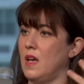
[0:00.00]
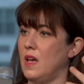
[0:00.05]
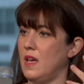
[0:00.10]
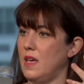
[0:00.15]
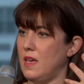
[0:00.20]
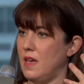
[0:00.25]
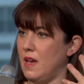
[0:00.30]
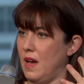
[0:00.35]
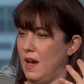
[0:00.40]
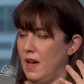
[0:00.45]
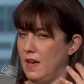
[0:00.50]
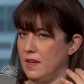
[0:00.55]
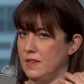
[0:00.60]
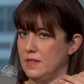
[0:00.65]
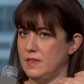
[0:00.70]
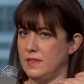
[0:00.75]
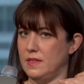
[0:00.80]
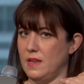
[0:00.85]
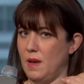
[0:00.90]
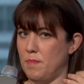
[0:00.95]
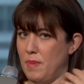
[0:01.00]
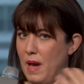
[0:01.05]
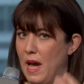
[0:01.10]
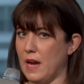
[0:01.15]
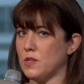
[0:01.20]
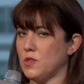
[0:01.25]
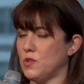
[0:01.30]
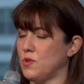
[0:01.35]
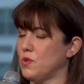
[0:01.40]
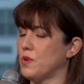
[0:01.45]
He has a
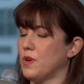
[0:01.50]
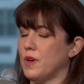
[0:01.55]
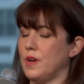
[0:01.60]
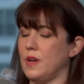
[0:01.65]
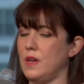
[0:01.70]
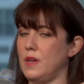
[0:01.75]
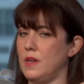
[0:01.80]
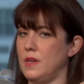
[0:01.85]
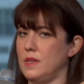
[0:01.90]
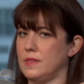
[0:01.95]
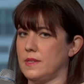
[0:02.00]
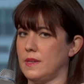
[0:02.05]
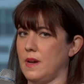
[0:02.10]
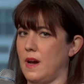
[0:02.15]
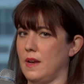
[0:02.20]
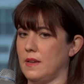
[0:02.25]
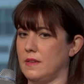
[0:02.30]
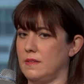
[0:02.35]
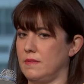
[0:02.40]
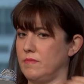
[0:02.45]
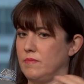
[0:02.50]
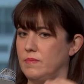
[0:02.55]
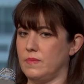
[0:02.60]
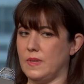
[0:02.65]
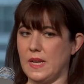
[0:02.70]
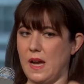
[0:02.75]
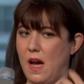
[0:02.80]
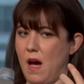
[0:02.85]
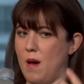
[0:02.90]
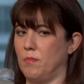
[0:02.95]
backstory. He's got
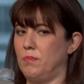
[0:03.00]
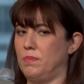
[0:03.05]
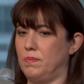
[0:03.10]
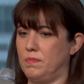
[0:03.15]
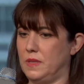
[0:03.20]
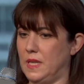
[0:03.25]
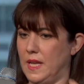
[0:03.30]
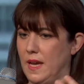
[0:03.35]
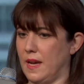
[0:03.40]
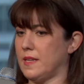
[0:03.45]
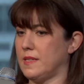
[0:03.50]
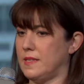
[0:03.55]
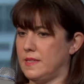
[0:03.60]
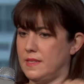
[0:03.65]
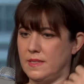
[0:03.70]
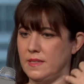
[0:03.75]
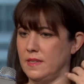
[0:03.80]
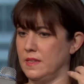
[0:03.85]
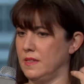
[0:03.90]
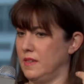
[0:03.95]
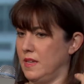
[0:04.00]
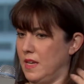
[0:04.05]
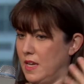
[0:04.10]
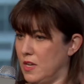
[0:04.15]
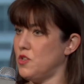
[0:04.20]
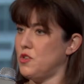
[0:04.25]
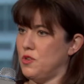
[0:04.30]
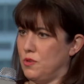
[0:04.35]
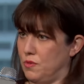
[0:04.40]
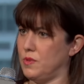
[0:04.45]
complex
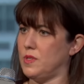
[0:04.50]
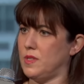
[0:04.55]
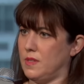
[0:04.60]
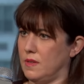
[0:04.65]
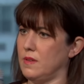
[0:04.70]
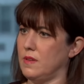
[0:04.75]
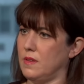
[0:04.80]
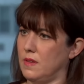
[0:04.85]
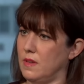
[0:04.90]
issues.